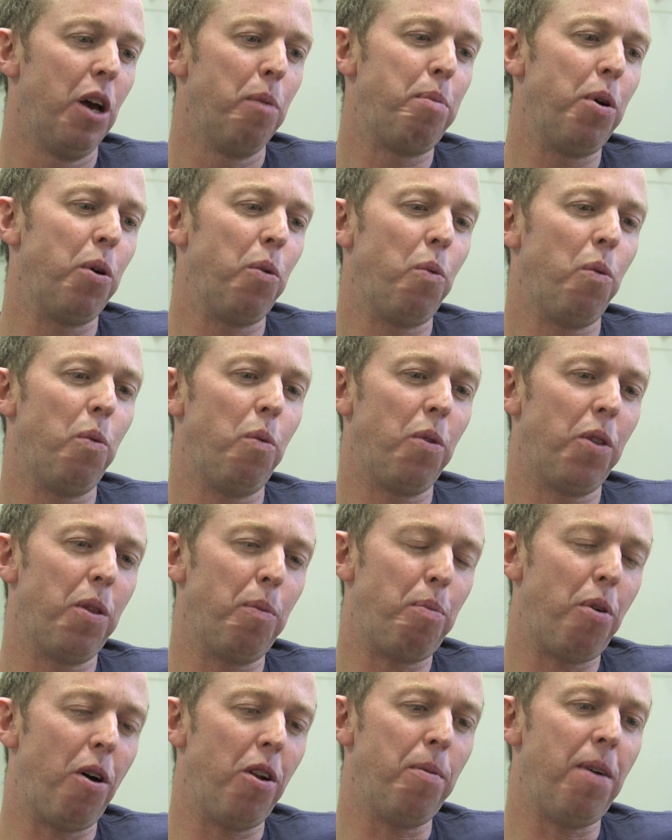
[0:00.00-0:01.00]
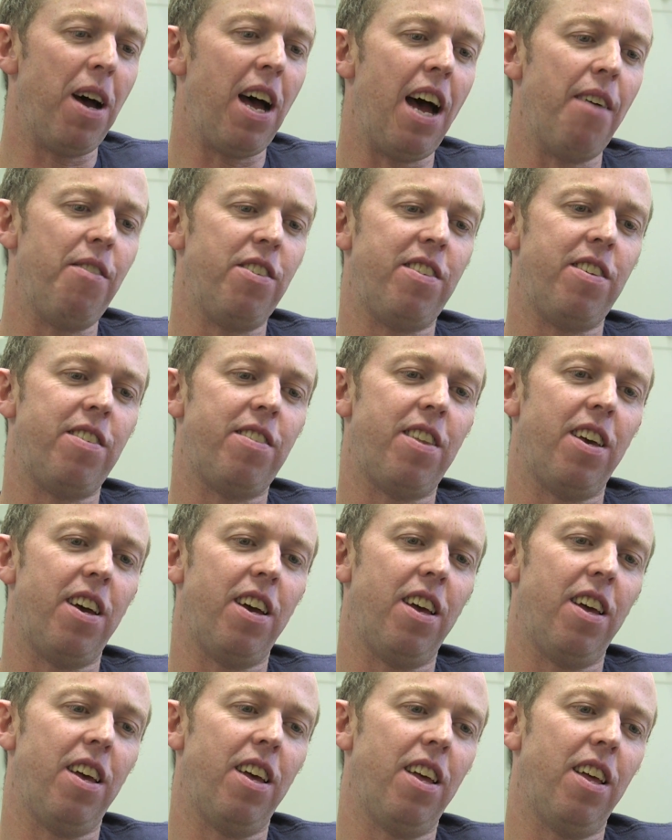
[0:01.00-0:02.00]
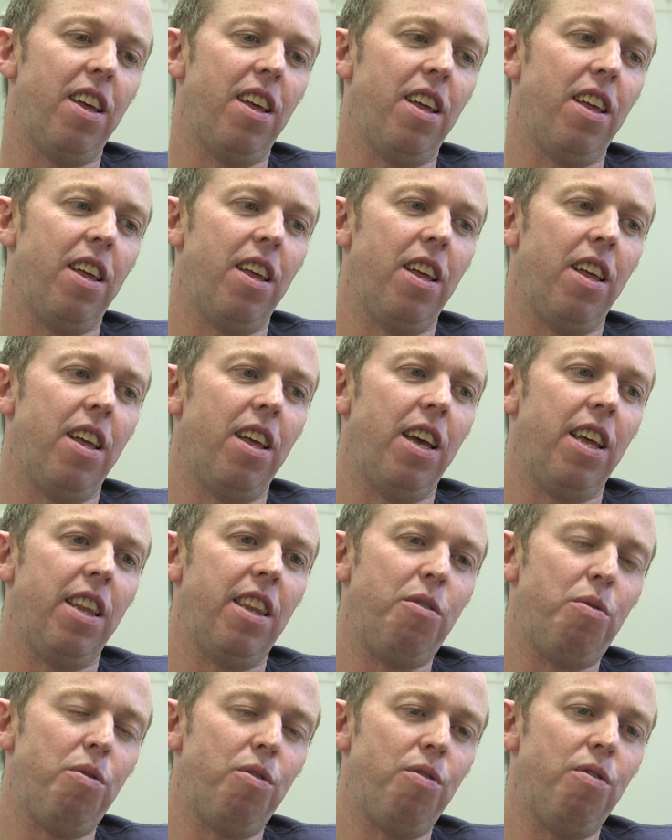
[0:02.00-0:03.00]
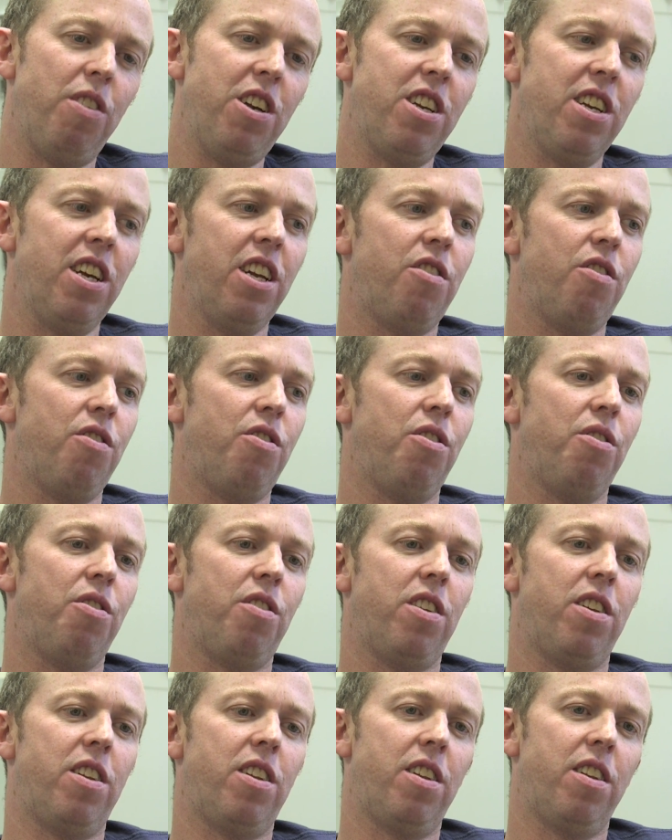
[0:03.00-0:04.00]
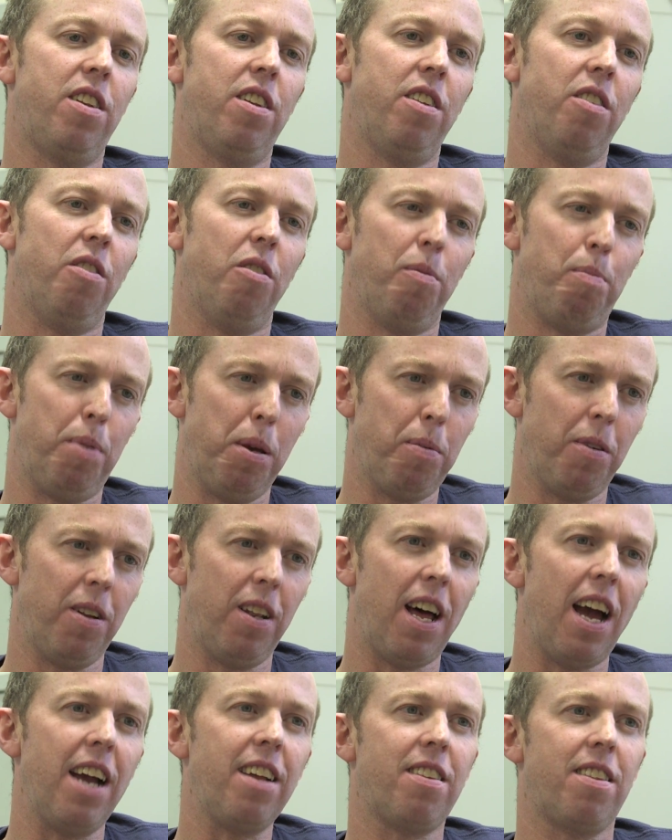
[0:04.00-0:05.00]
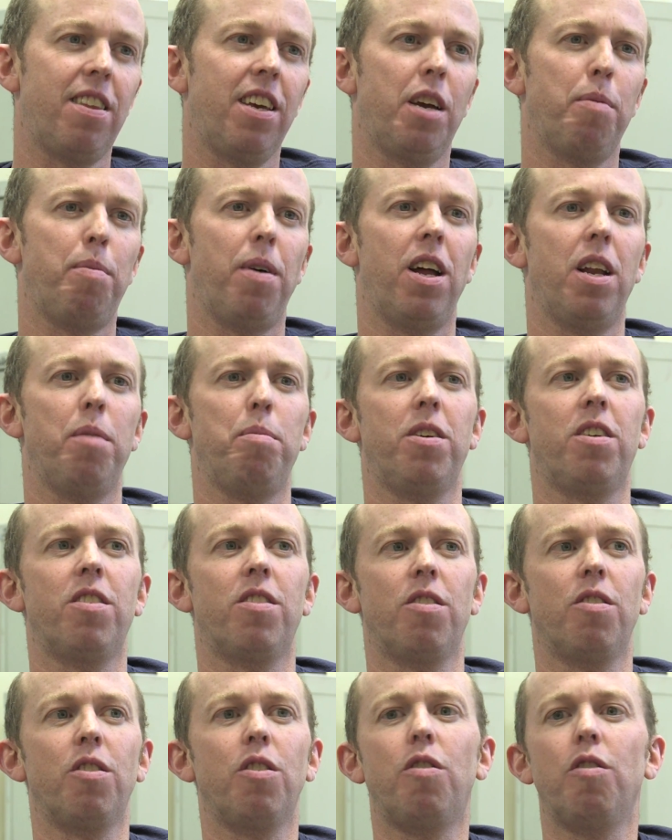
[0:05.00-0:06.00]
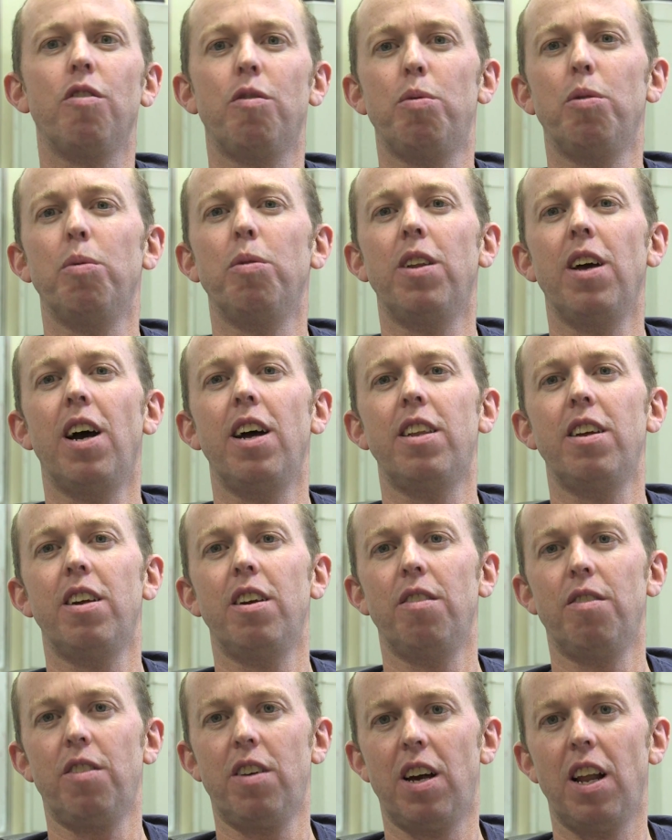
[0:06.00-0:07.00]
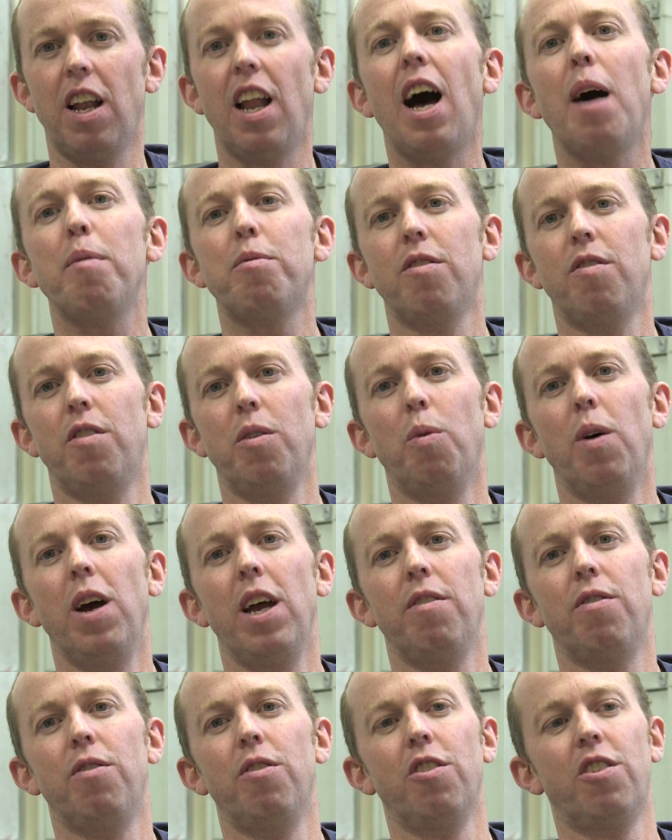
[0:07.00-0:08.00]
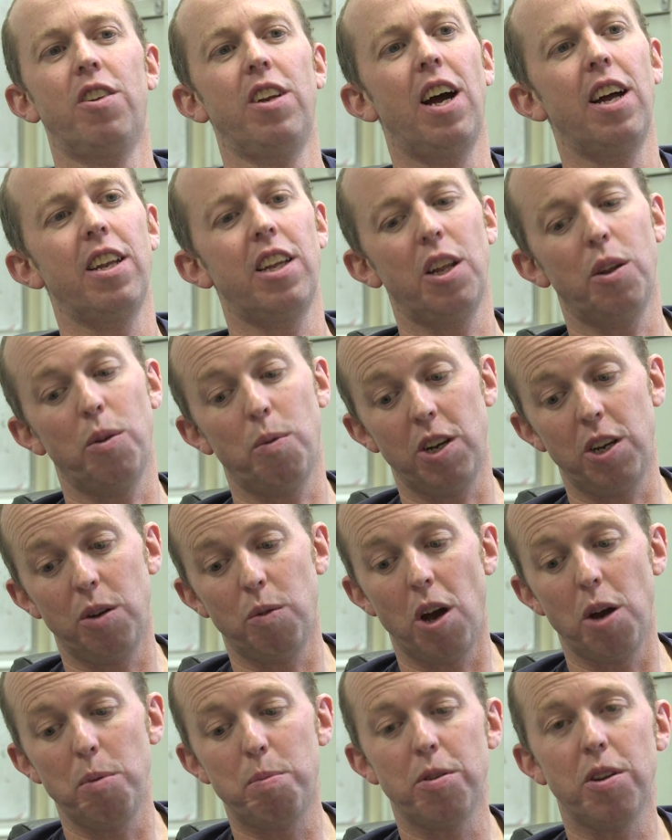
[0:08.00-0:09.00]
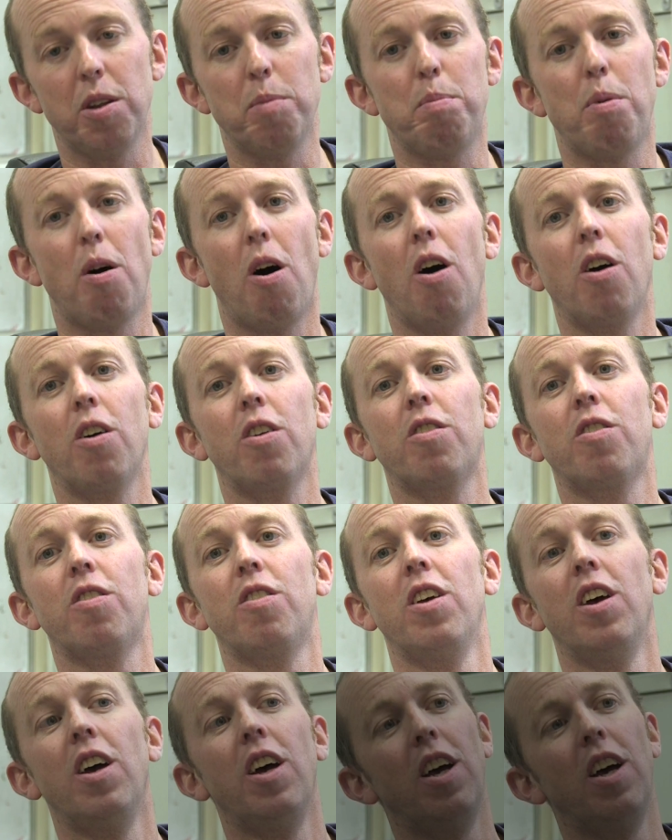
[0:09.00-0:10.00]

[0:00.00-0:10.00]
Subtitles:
But the problem I have is that this was originally introduced, people like to think about it because they're uncomfortable with the idea of collapse of the wave function, the idea that when you open the box,